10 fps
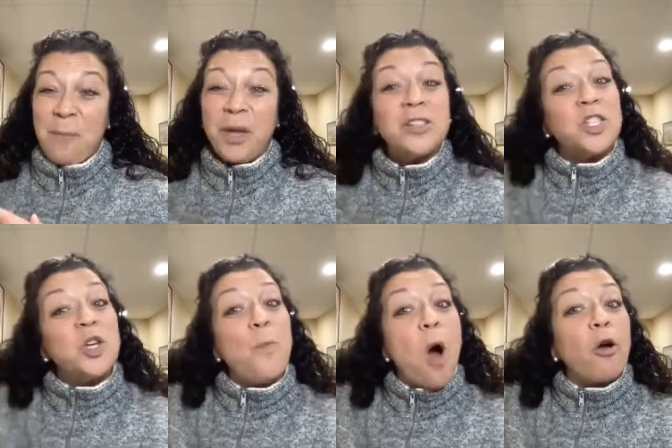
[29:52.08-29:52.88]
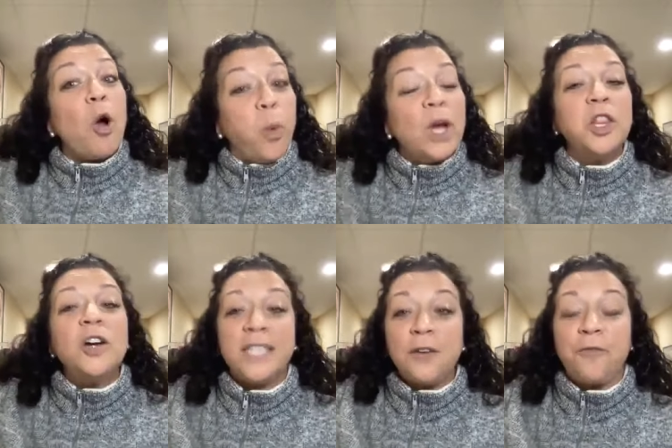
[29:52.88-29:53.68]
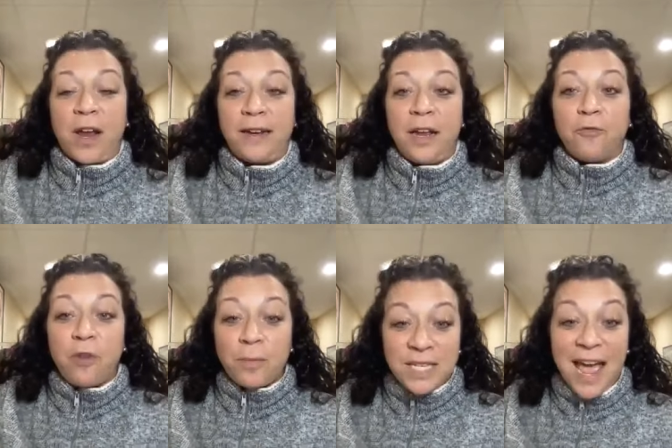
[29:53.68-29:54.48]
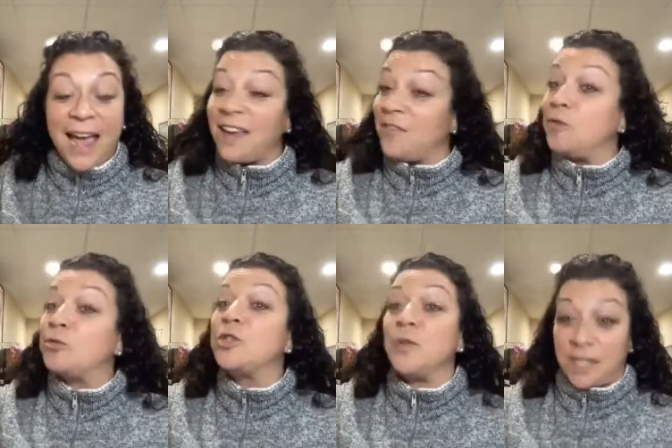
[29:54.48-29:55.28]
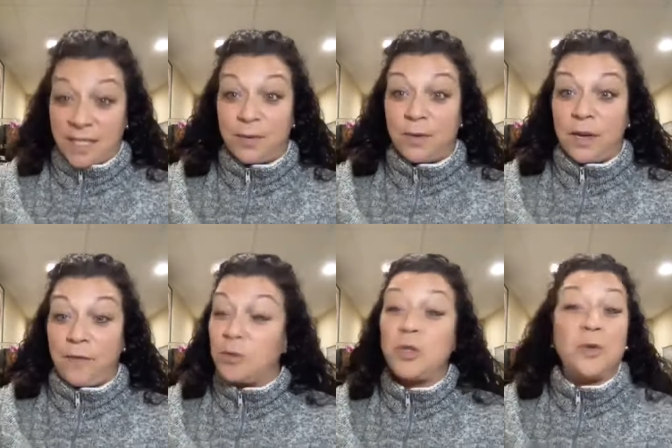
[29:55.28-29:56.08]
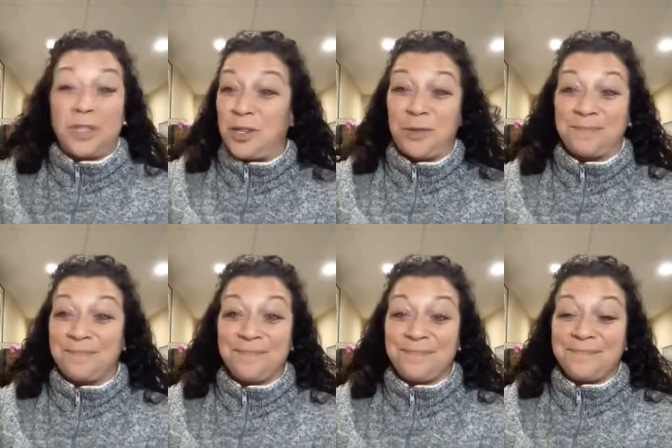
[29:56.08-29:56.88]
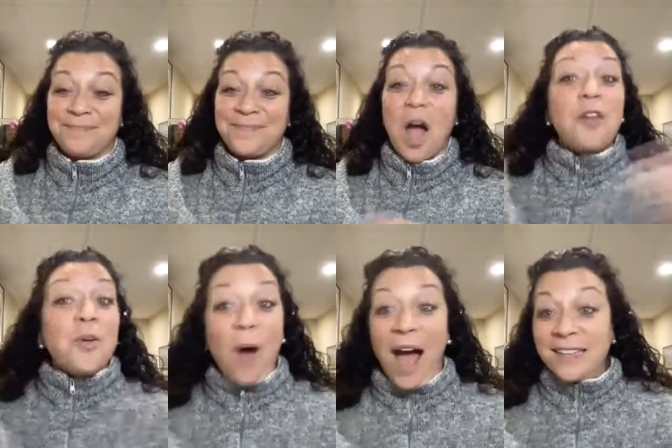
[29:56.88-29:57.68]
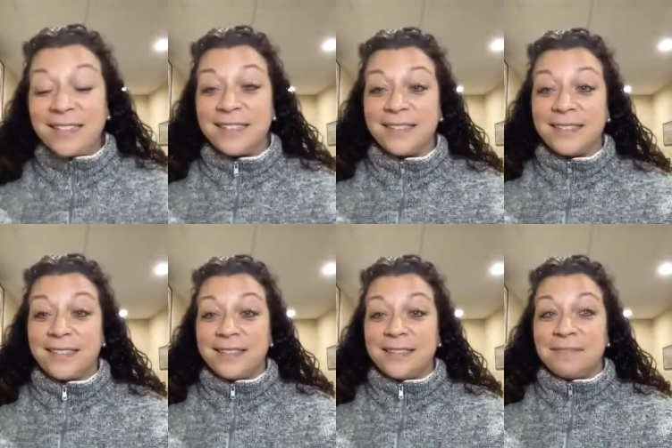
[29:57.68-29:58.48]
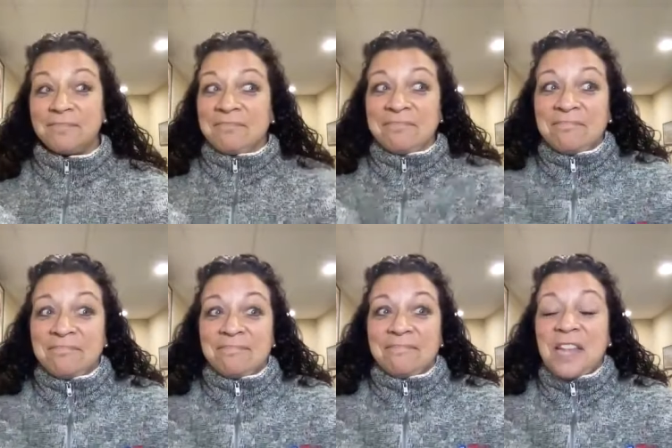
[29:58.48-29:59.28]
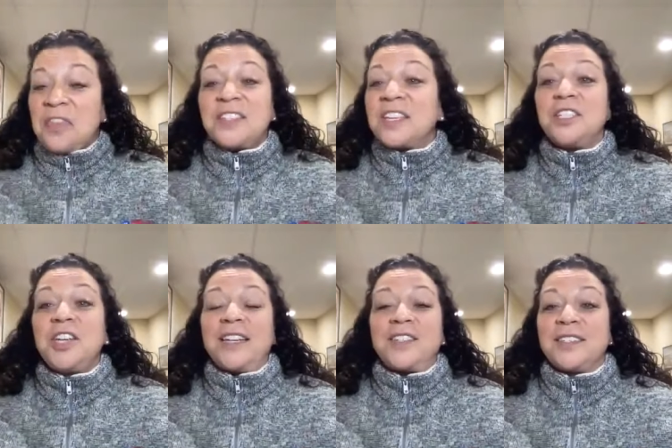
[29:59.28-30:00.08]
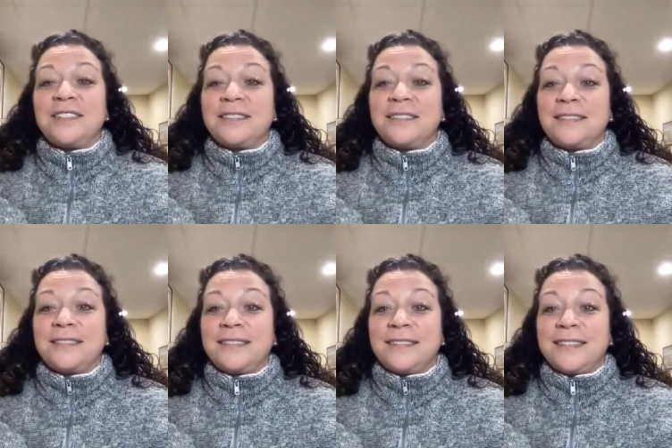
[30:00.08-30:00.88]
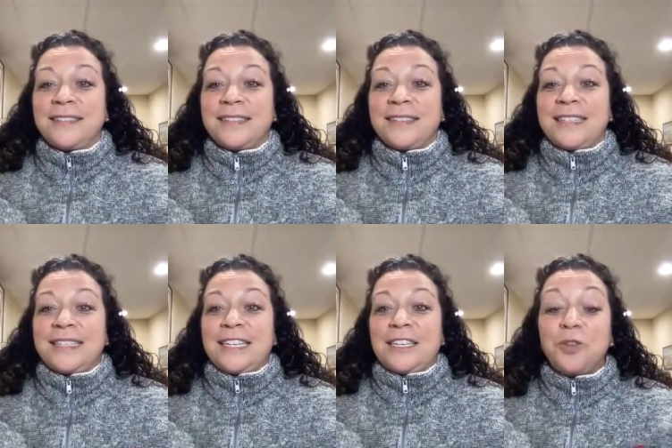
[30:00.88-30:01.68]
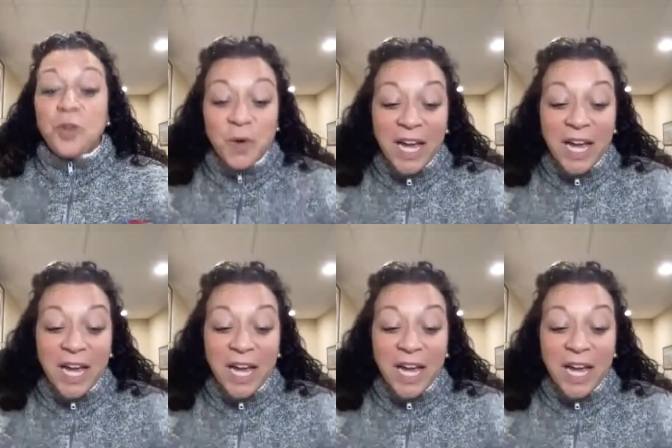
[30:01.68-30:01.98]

because tomorrow will look different from today if you choose it to if you choose it to otherwise nothing's going to change so you